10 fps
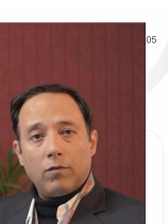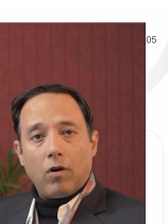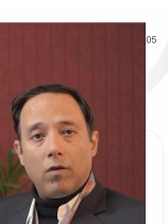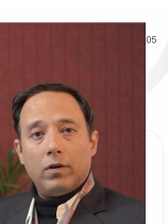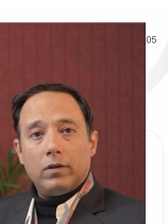
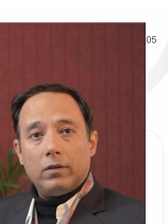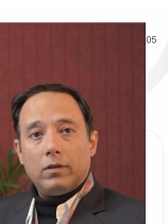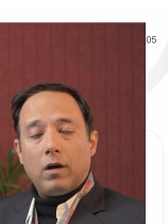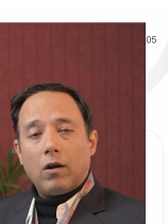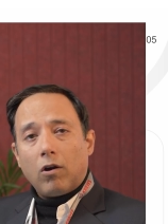involved.
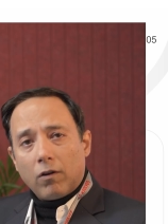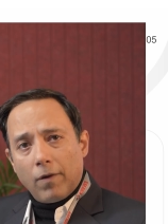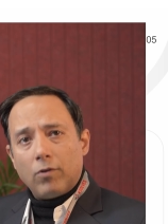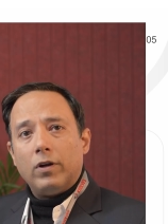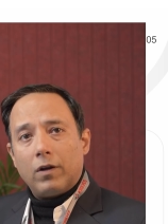A lot of
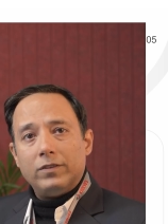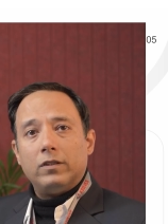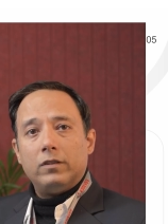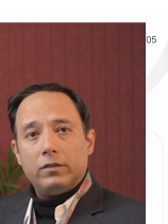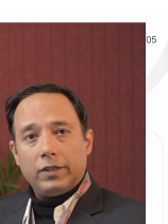manual
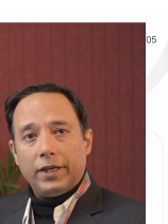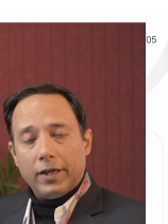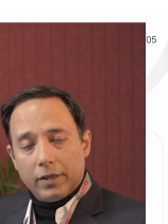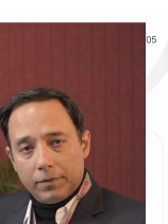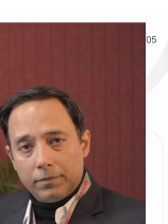interventions is needed.